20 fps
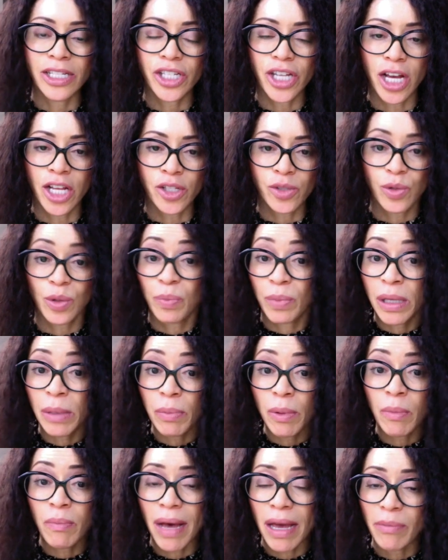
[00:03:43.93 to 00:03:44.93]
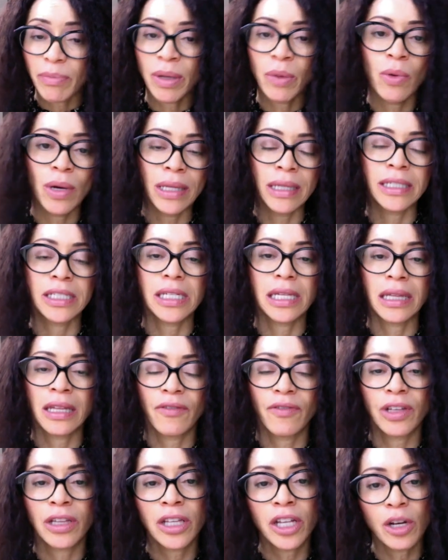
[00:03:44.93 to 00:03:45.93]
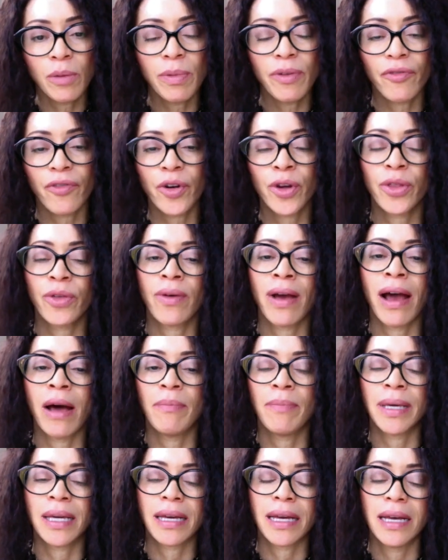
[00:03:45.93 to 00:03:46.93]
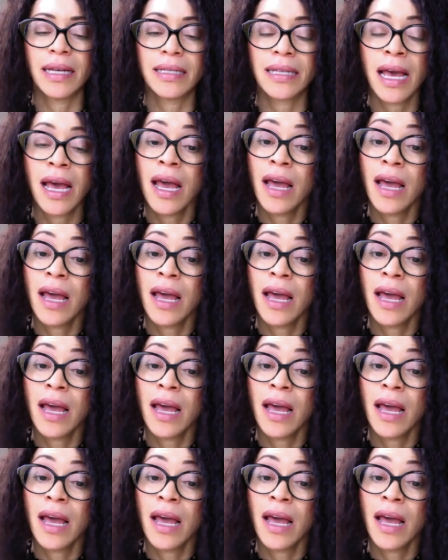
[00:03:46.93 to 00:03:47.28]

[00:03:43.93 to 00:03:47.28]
John's Wood, people might be willing to live a little bit further out because